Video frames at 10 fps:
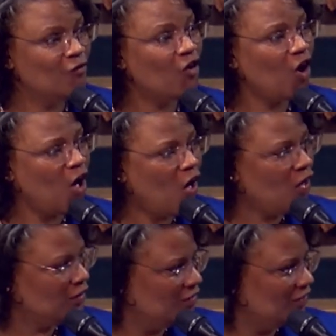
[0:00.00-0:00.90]
for
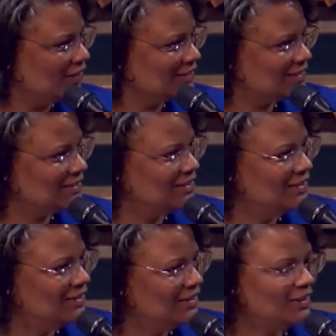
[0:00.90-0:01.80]
all of us
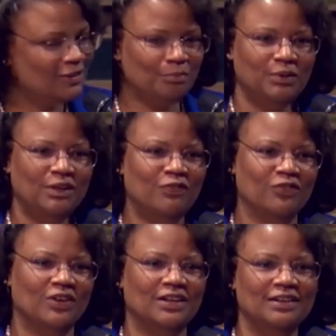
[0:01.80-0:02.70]
to be
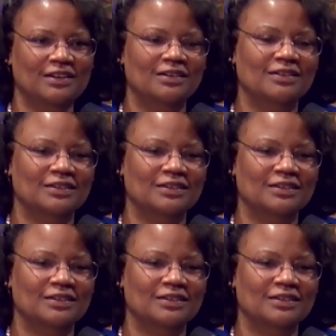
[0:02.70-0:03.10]
free.